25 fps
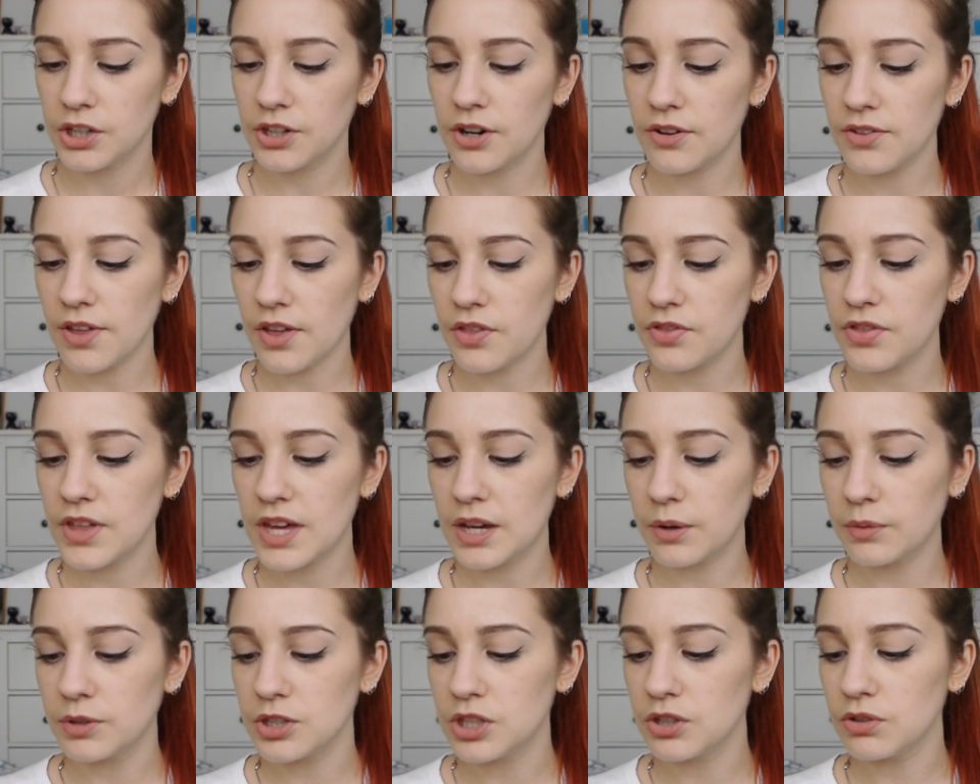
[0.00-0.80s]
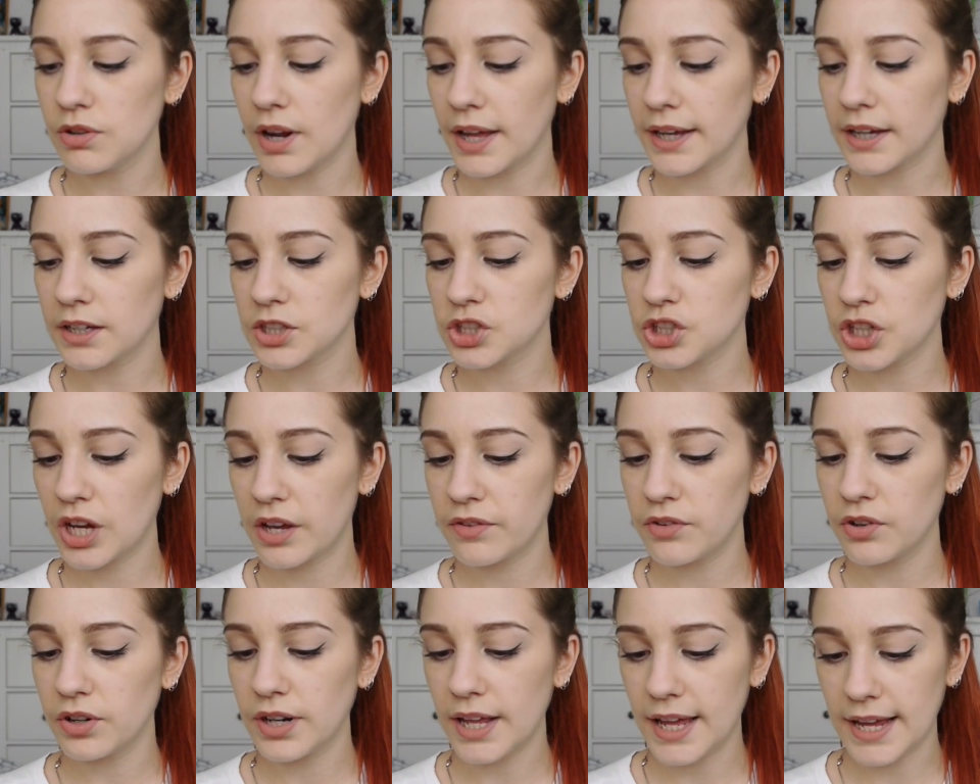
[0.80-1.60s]
You know that thing when you like
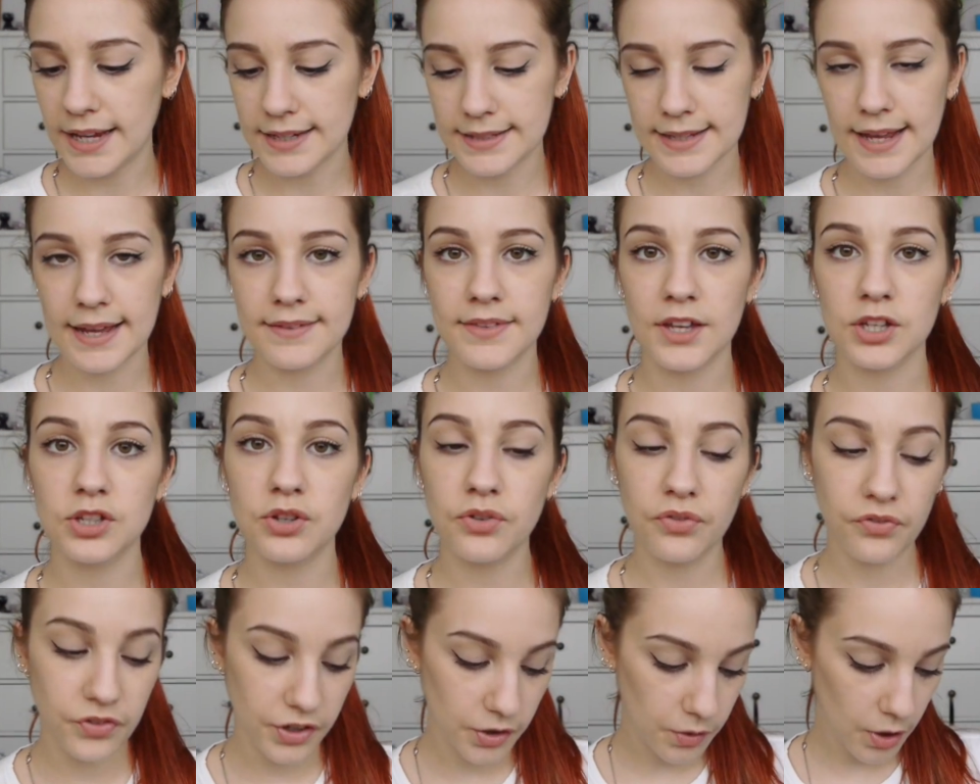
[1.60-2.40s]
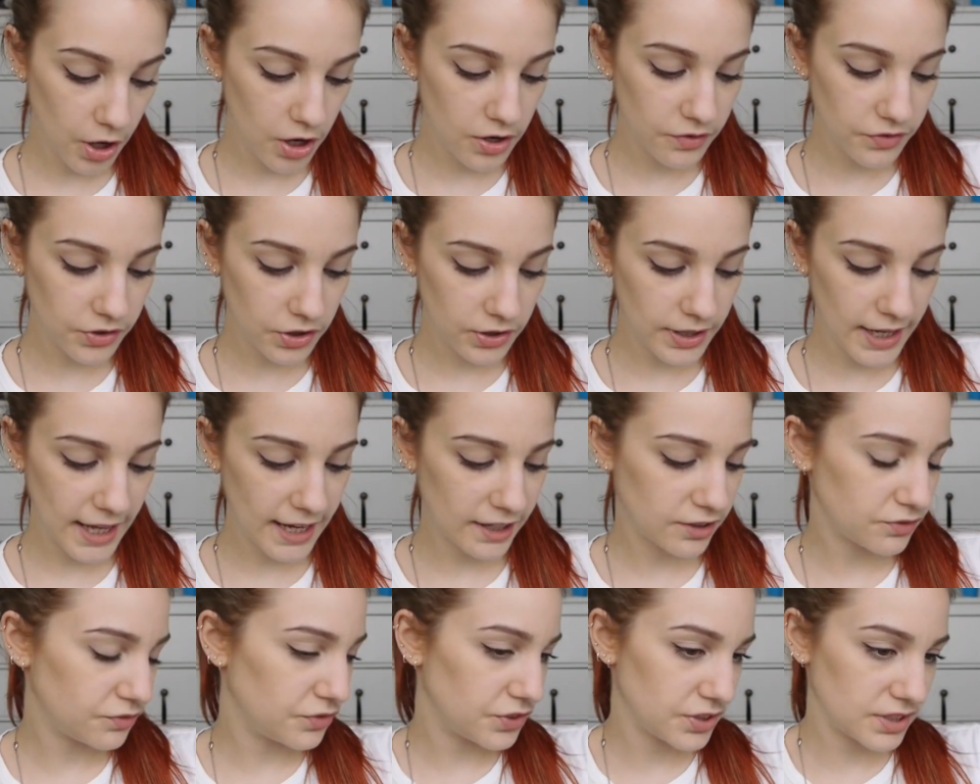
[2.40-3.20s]
shave your legs and then you feel over your
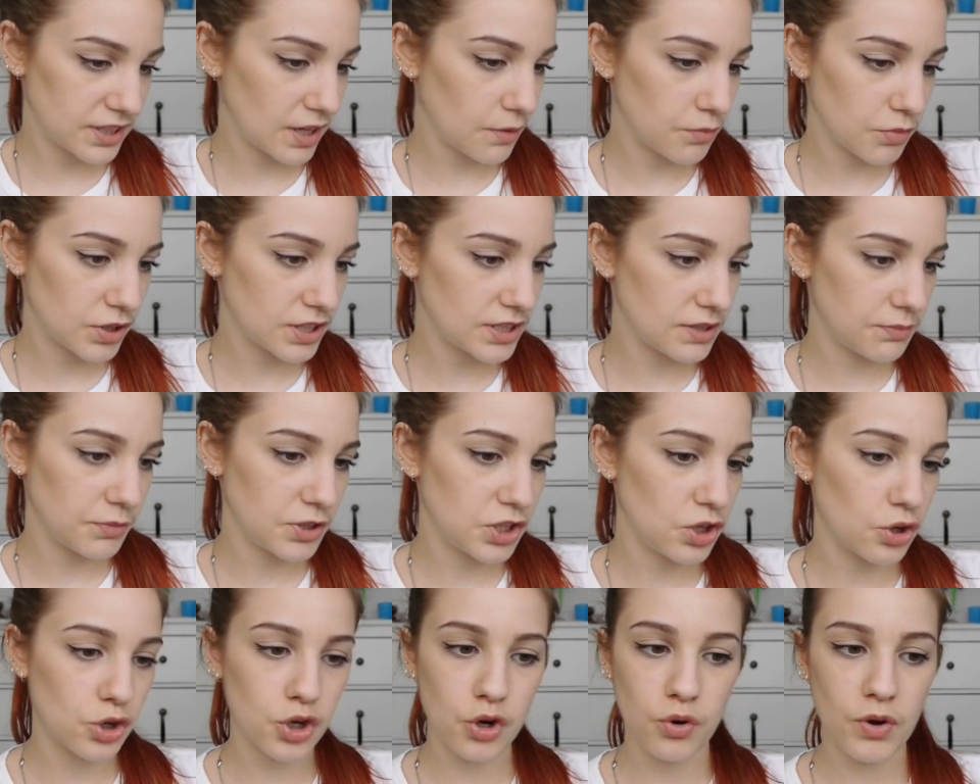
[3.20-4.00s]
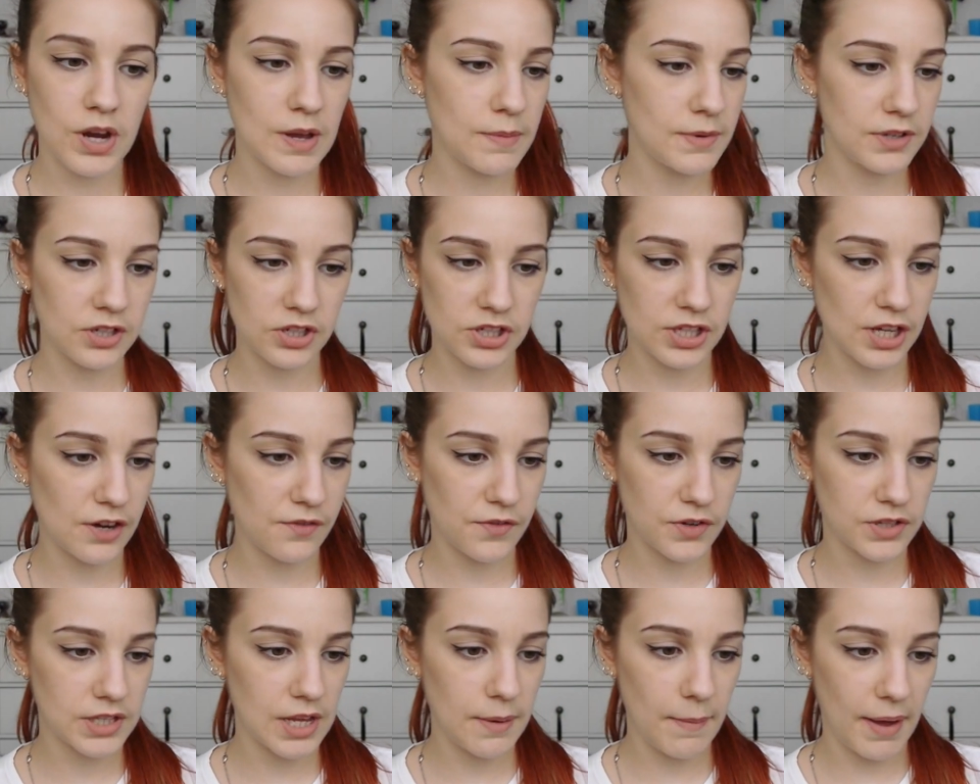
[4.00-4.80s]
leg for some reason when you're creaming
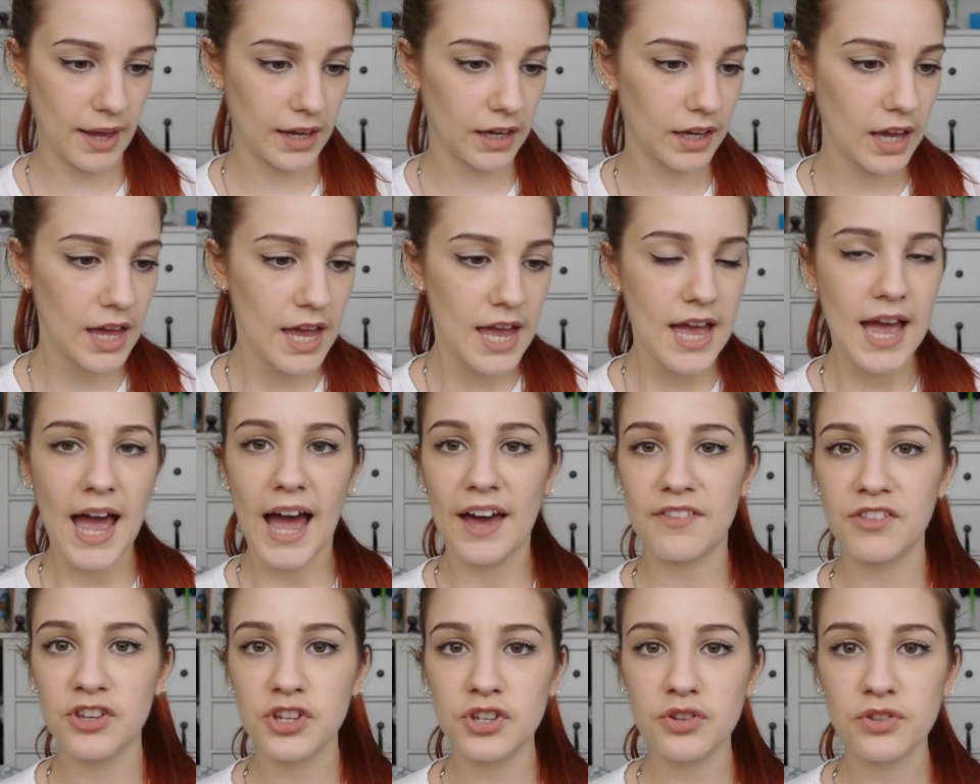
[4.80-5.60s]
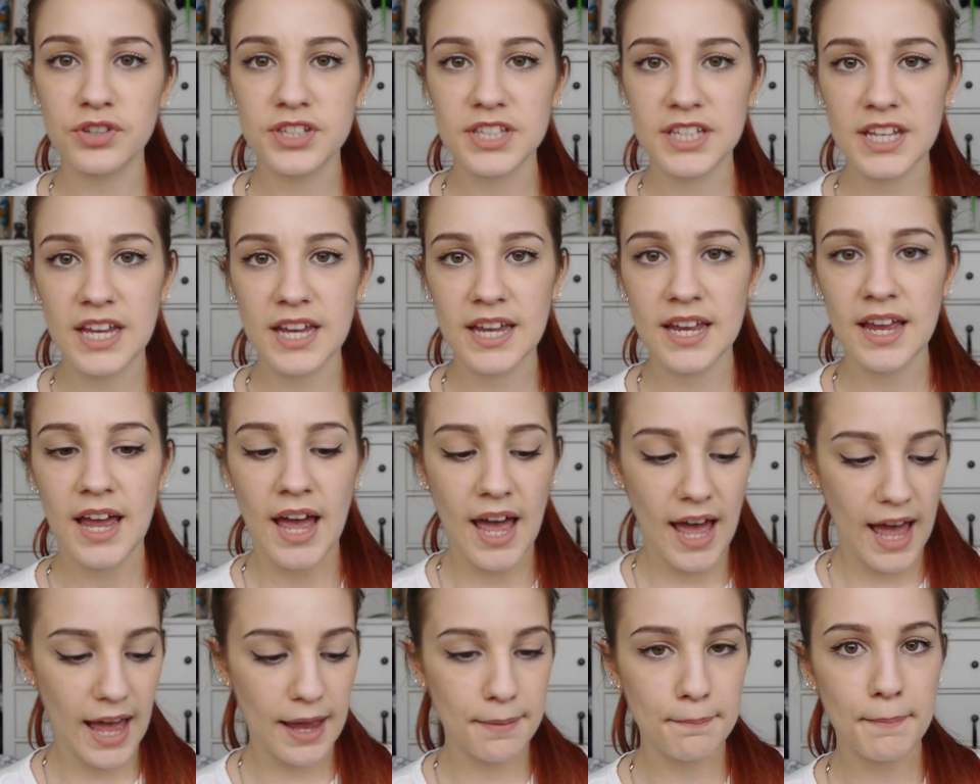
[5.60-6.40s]
yourself or something, and then you see
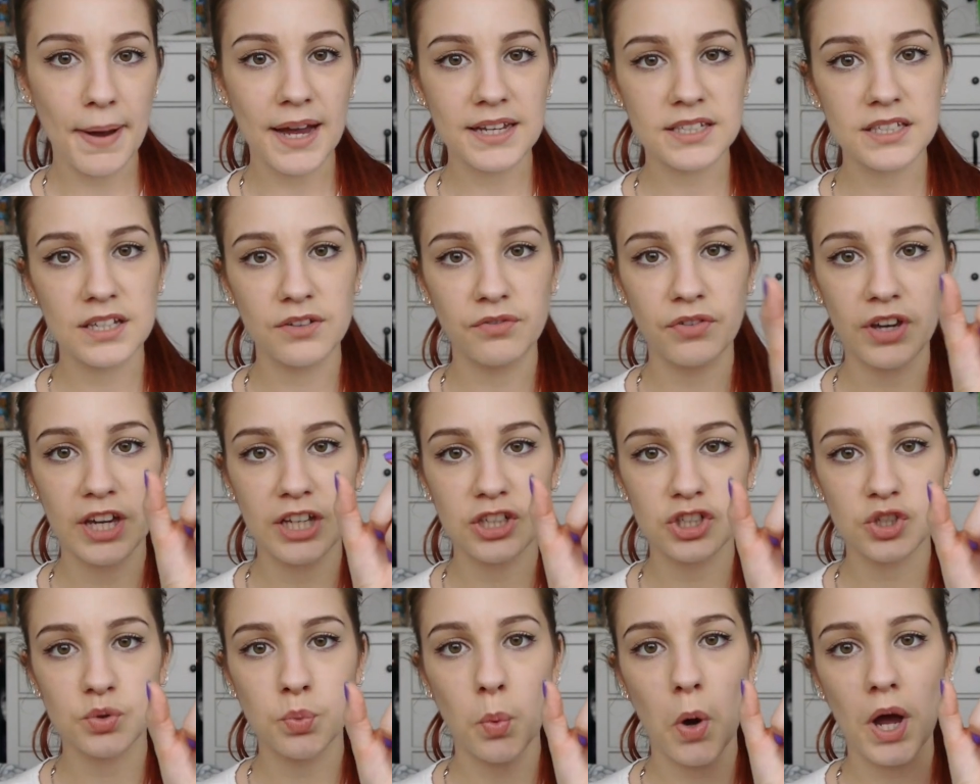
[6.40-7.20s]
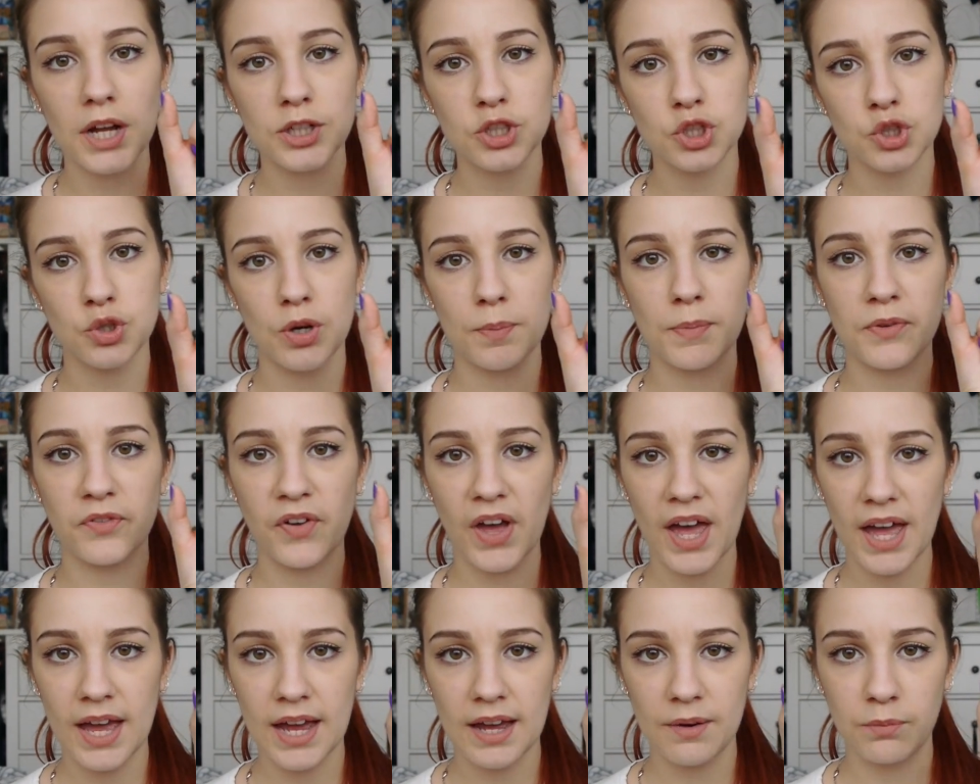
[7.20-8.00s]
a massive inch wide strip of
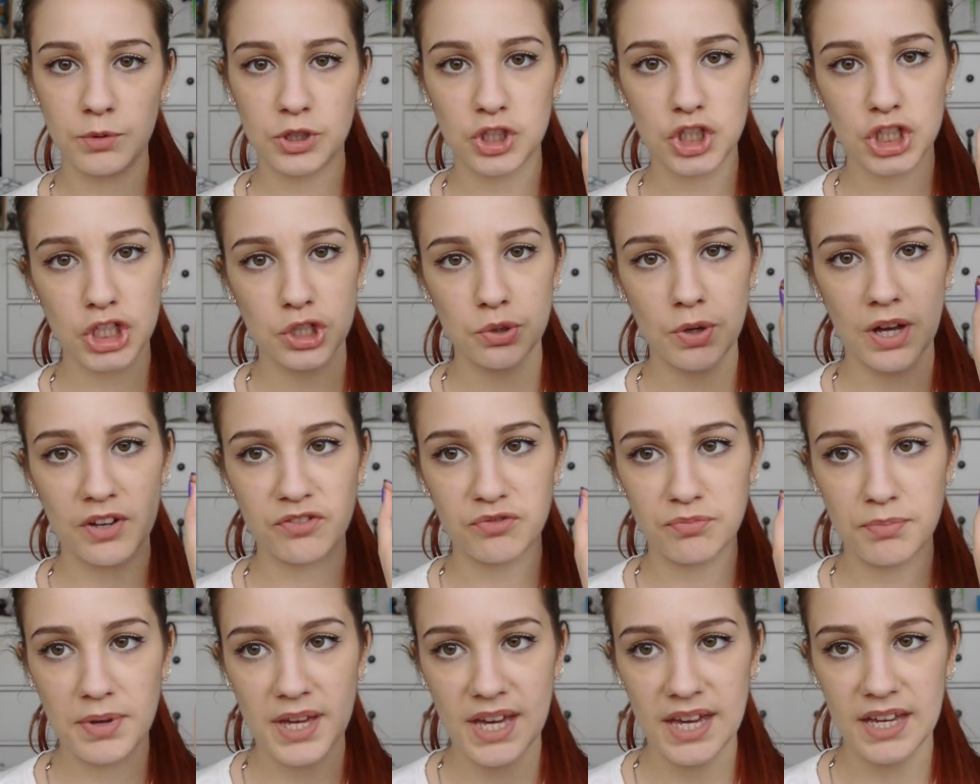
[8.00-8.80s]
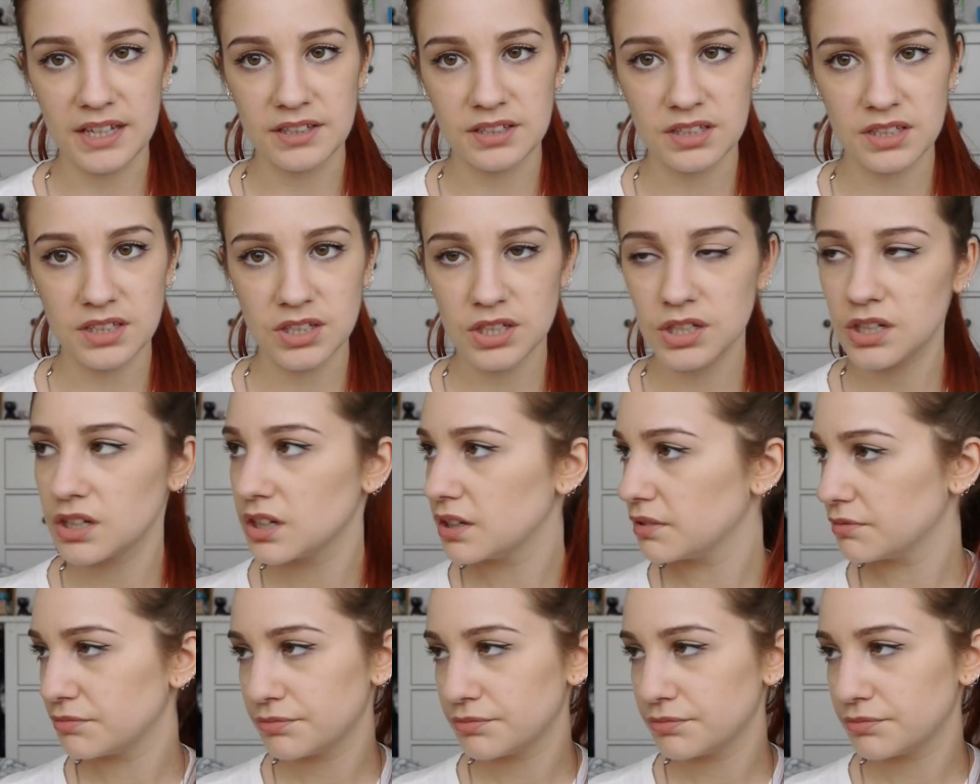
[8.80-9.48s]
hair which you have missed?